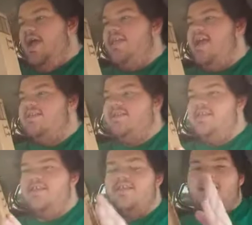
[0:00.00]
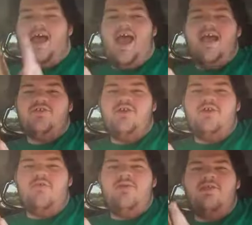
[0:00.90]
And yes, this is actually
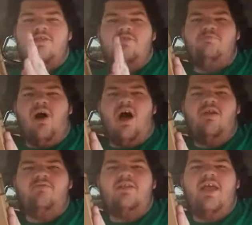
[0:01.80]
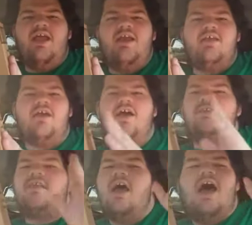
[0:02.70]
going to be spawn related
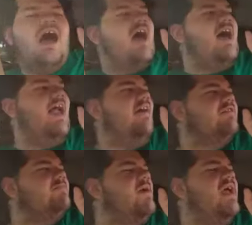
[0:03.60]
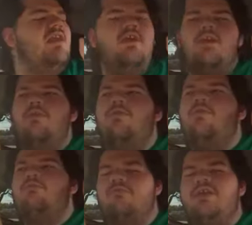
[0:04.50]
because I have spent
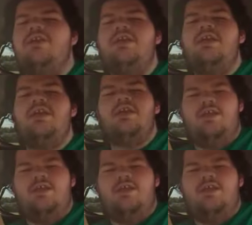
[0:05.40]
three